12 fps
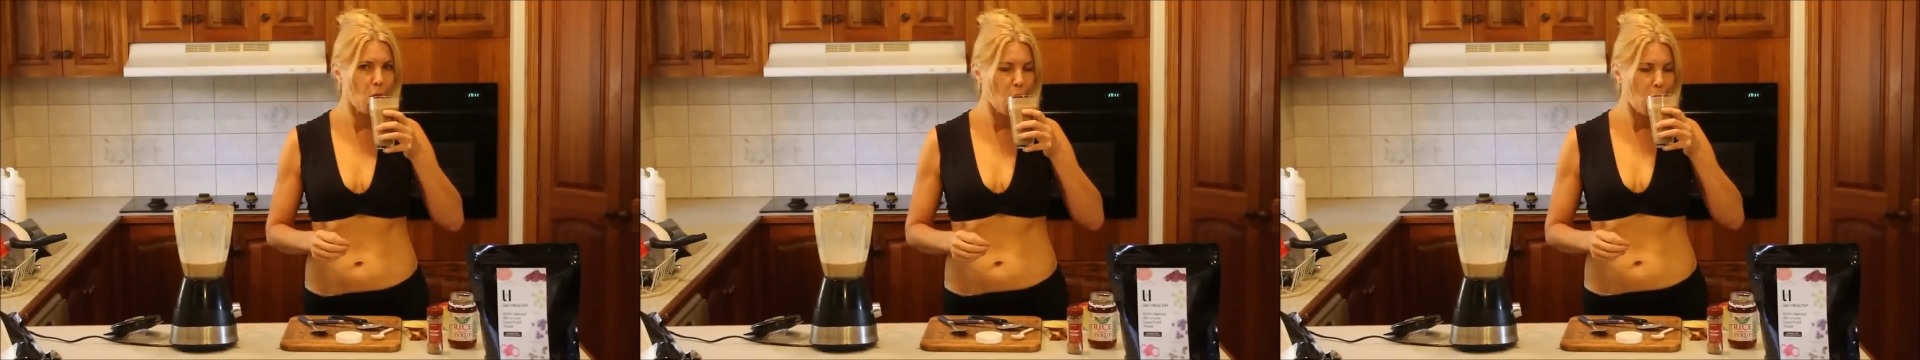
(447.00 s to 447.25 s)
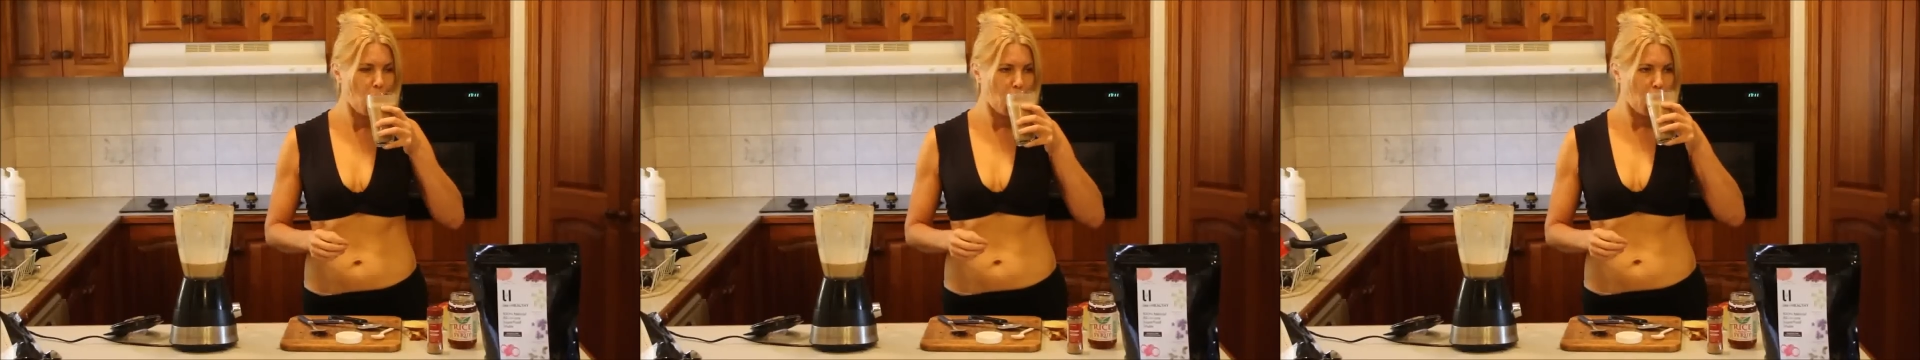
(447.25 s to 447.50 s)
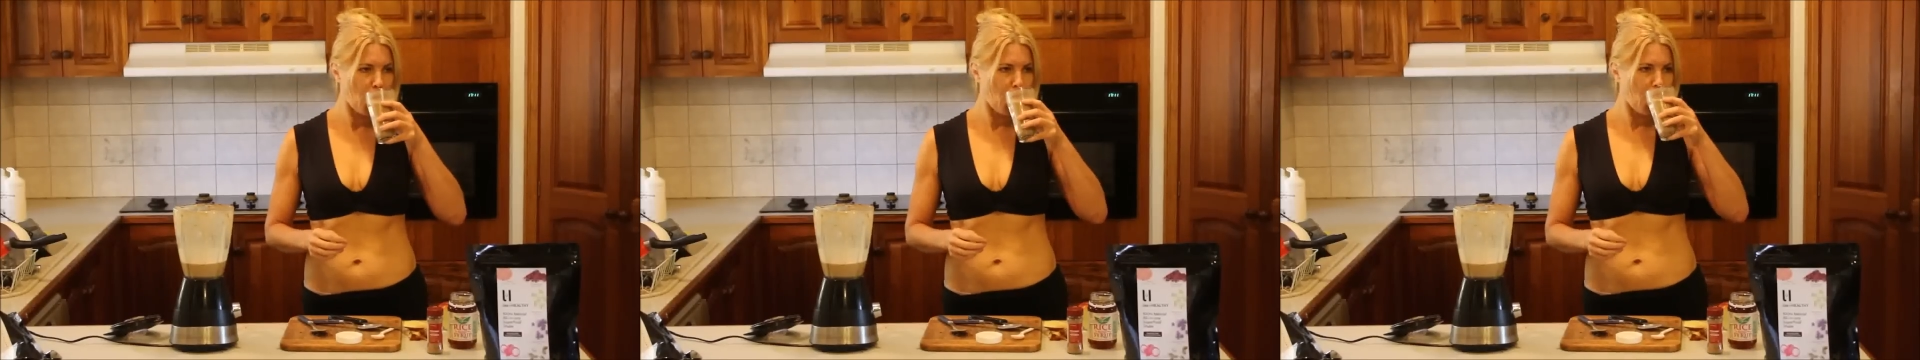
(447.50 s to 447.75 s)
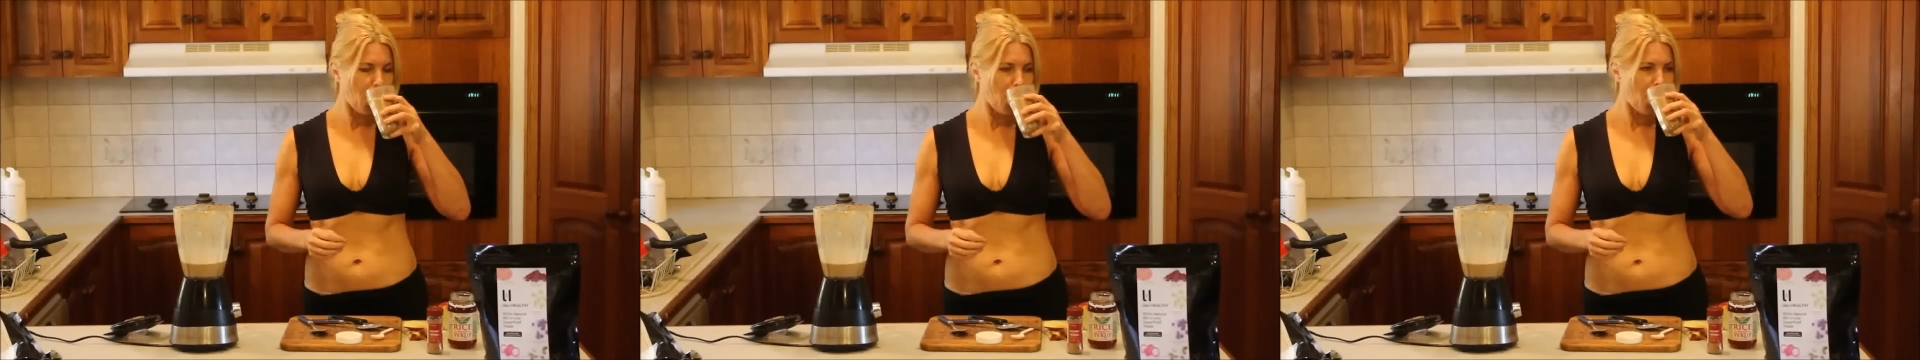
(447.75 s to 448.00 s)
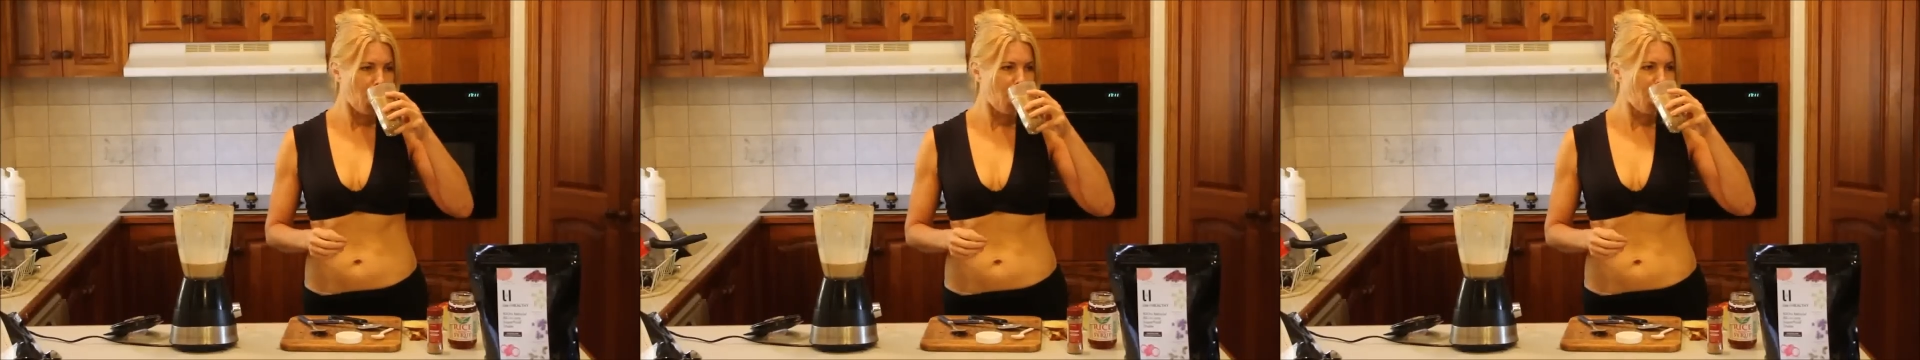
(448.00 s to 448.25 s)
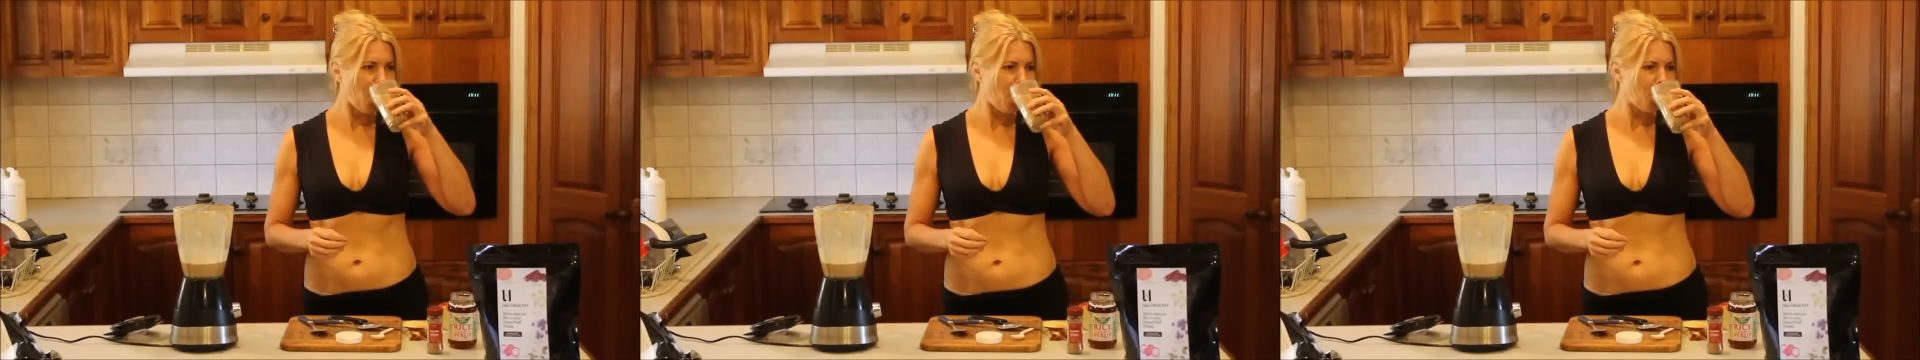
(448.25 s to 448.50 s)

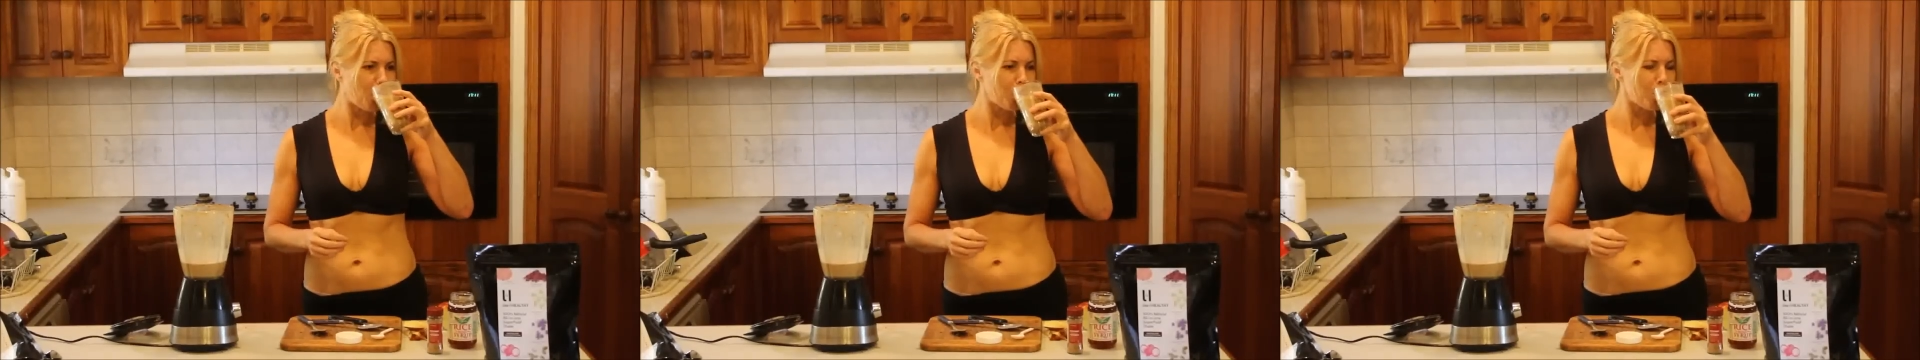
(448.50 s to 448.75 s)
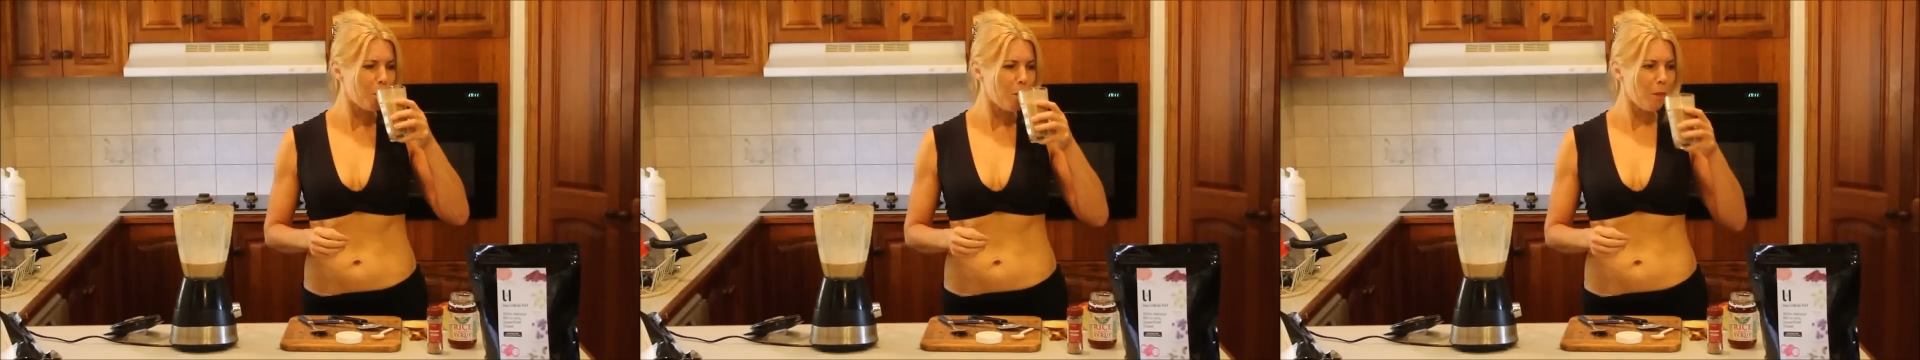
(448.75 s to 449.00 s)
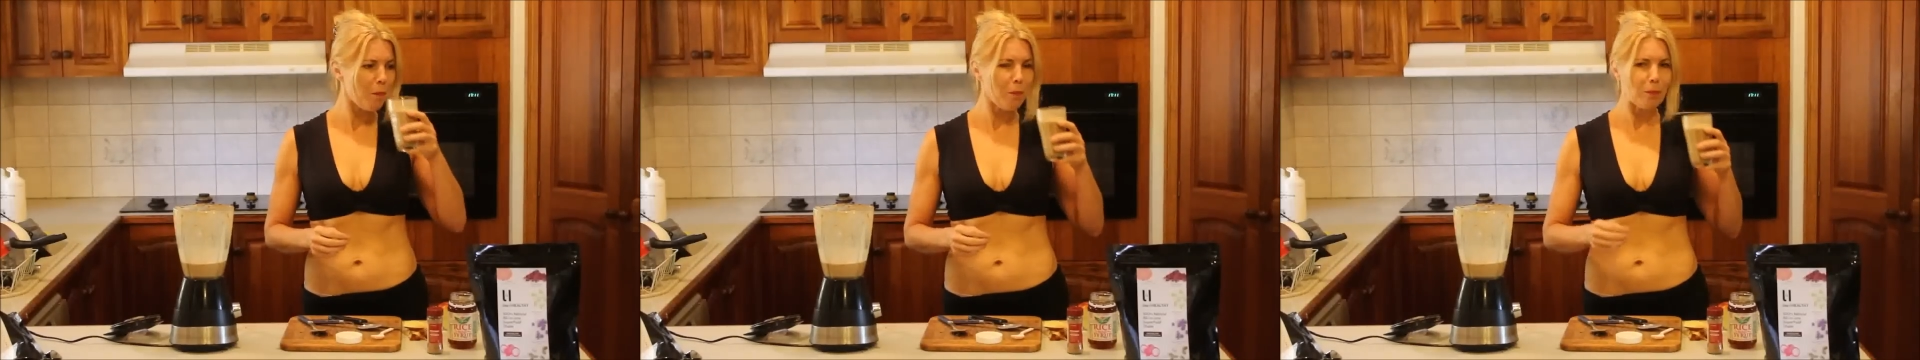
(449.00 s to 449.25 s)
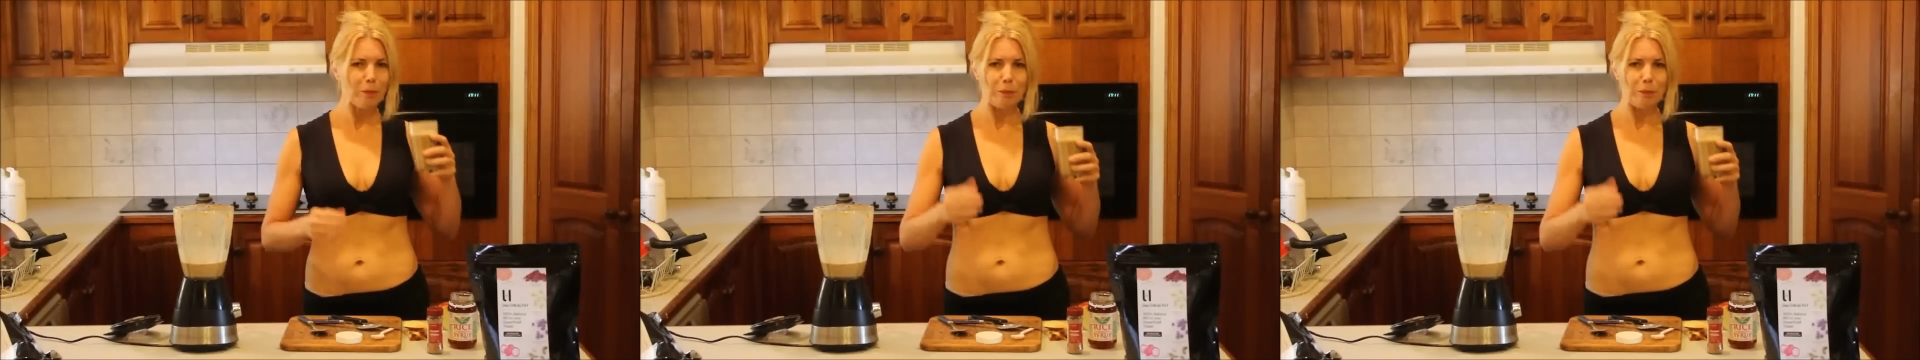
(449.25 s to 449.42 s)
(no one is talking)